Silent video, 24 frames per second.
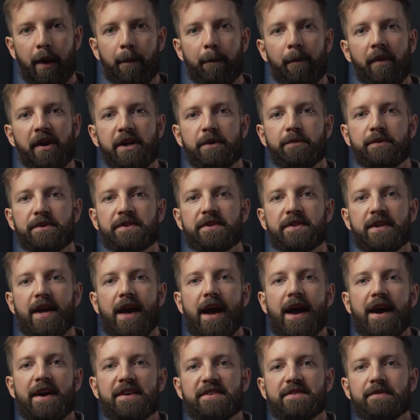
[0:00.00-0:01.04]
up money was
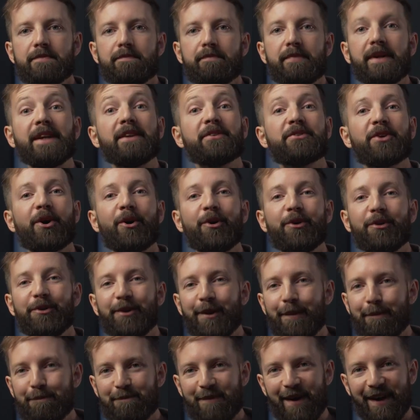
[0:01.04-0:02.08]
scarce and being told
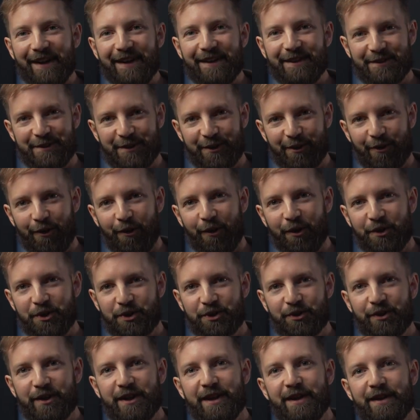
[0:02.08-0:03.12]
that money doesn't grow on
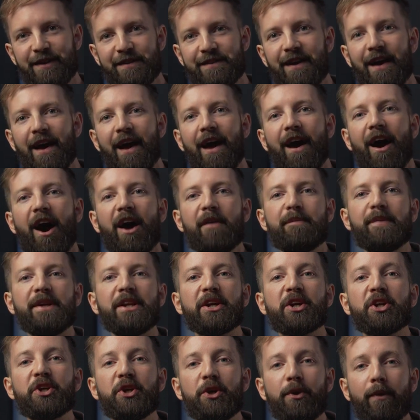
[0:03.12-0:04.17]
trees, I've been
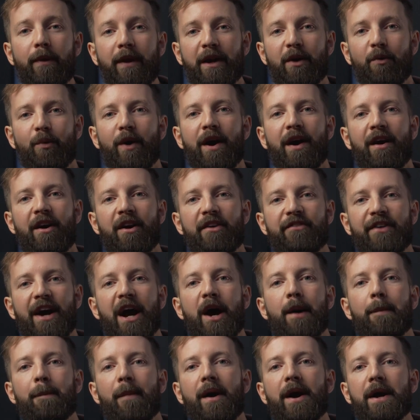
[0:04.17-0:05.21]
acutely aware of
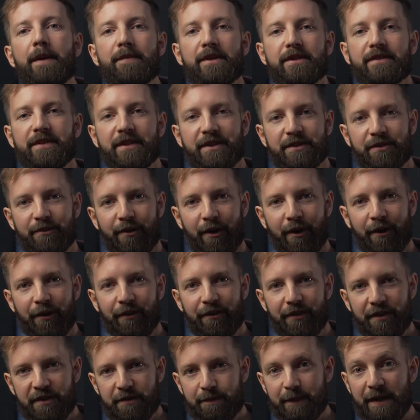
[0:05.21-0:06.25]
how my business
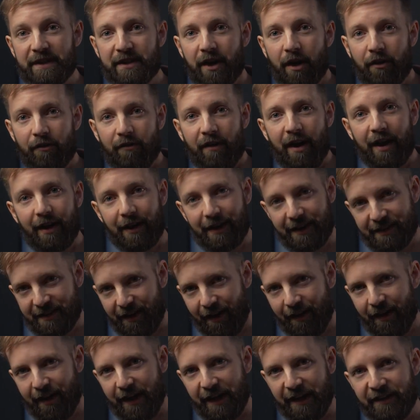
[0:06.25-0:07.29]
growth has been directly
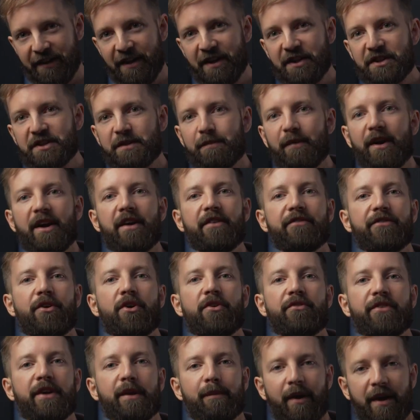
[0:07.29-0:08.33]
tied to my
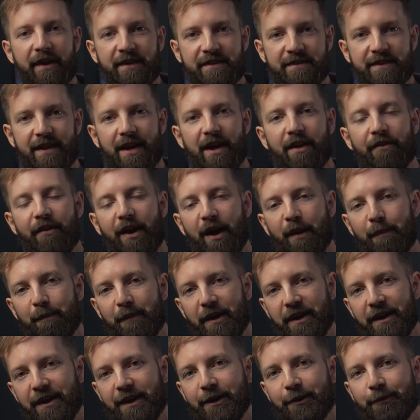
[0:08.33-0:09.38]
evolving mindset around
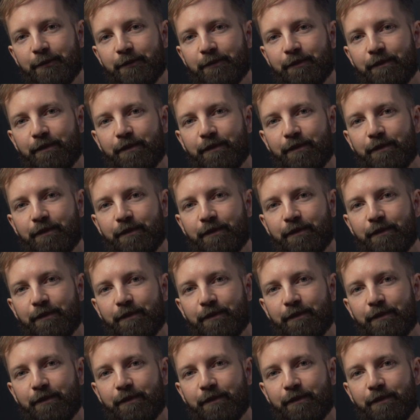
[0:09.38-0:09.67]
money.